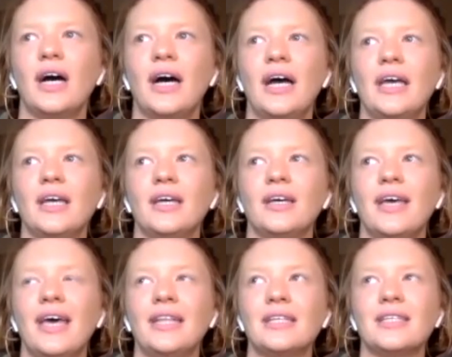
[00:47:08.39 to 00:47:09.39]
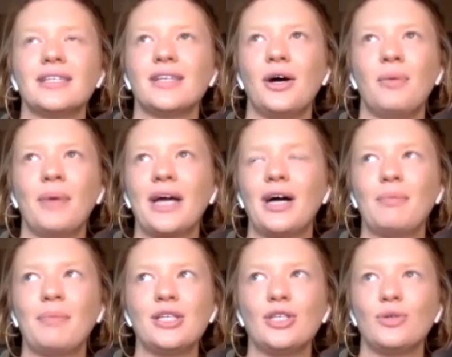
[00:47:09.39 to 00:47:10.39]
and this is, oh my God,
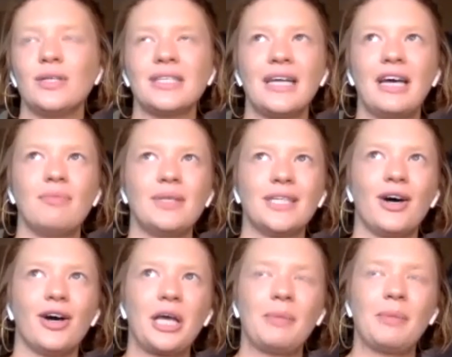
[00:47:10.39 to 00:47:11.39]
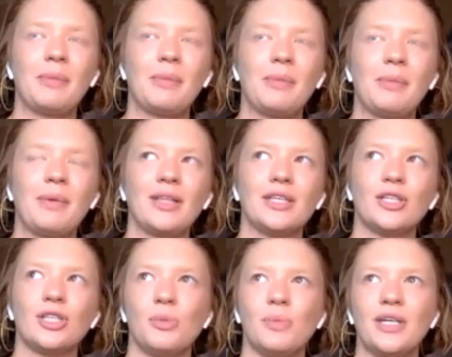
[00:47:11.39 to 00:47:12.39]
my students and I have been talking about
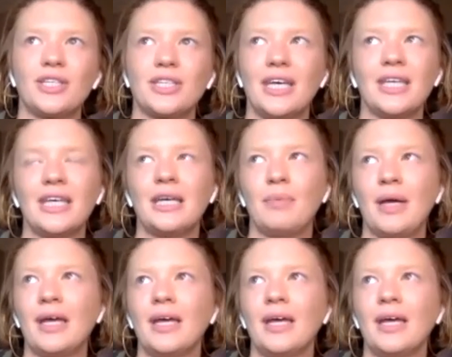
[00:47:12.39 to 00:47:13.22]
this so much lately in